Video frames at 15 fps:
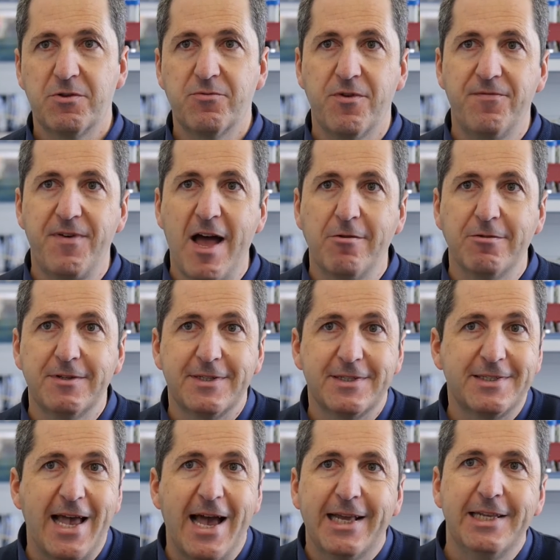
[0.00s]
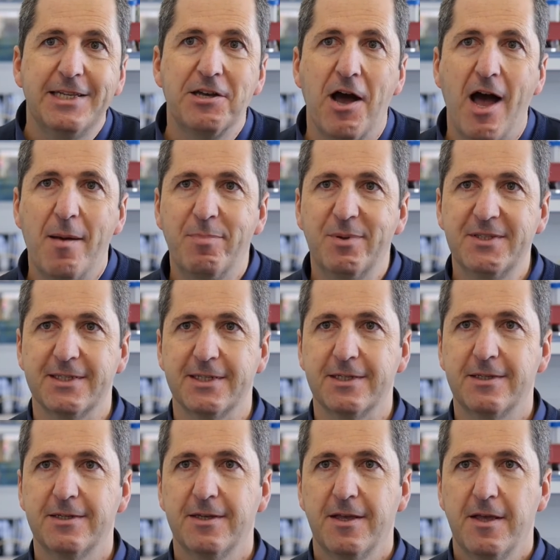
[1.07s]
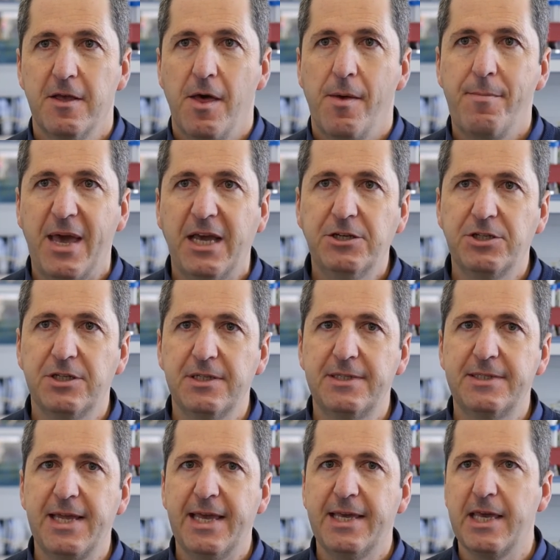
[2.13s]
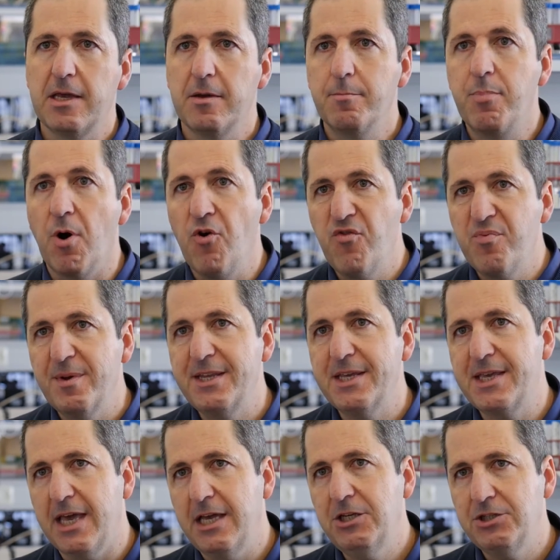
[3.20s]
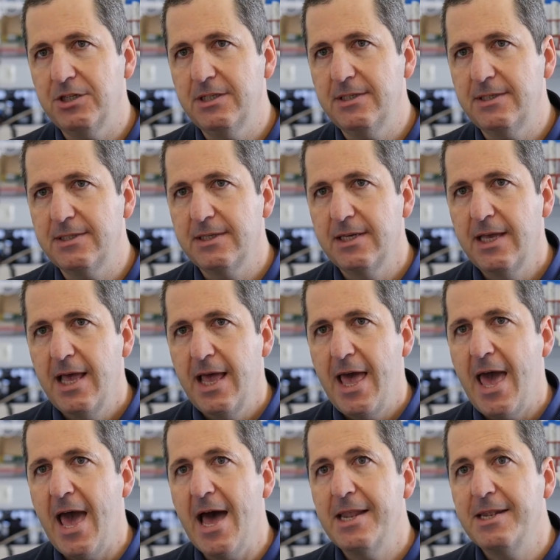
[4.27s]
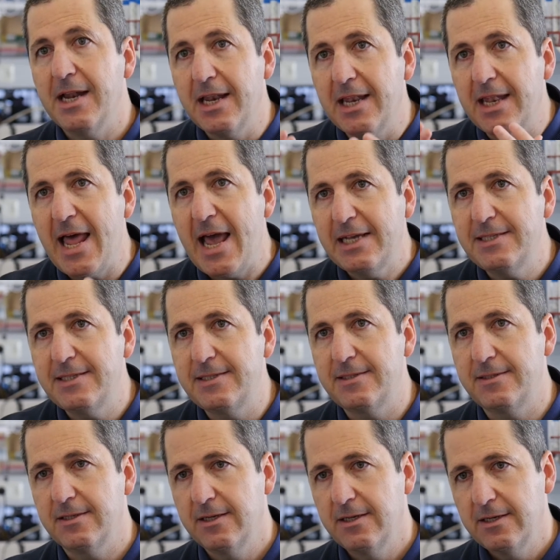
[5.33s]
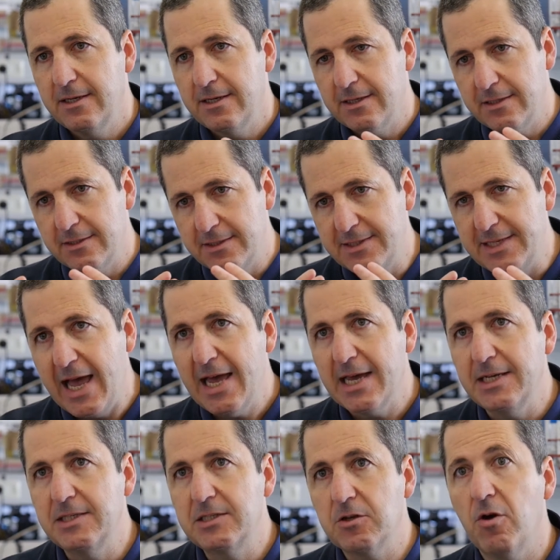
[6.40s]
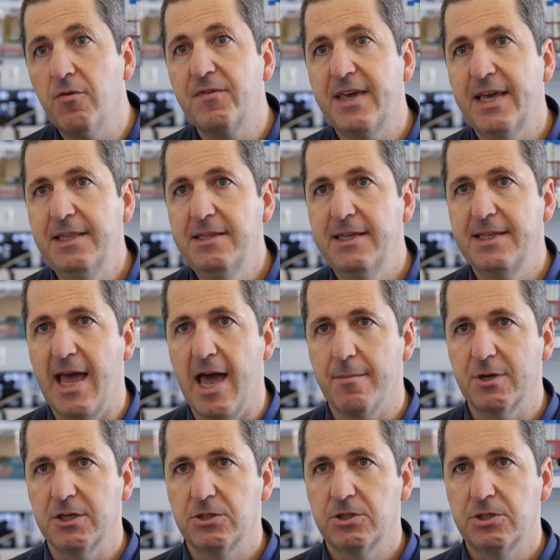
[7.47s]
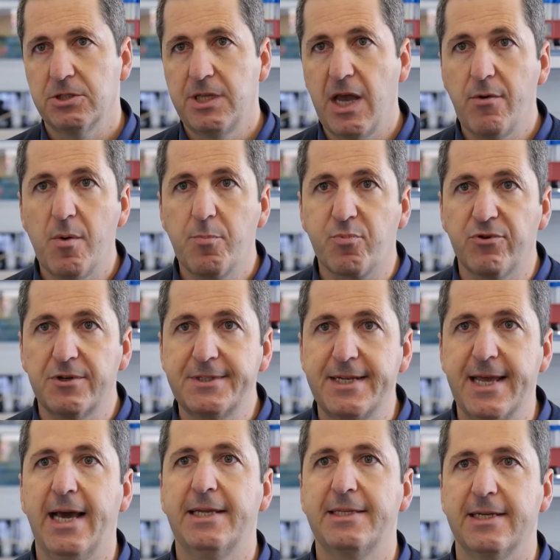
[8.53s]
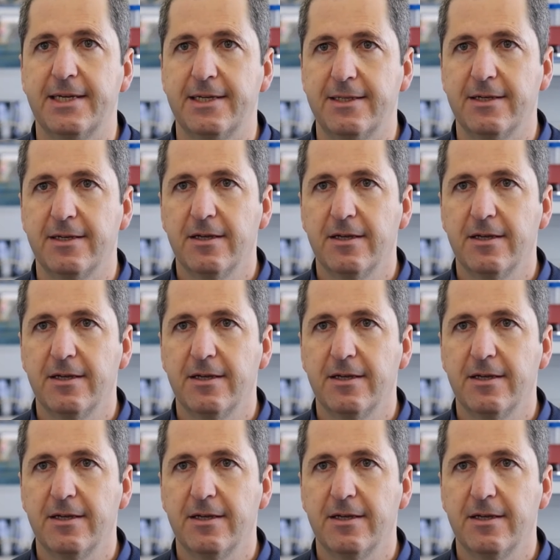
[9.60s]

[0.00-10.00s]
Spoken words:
what we found is exactly the opposite. Patients taking both medications had less signs of kidney damage. They were protected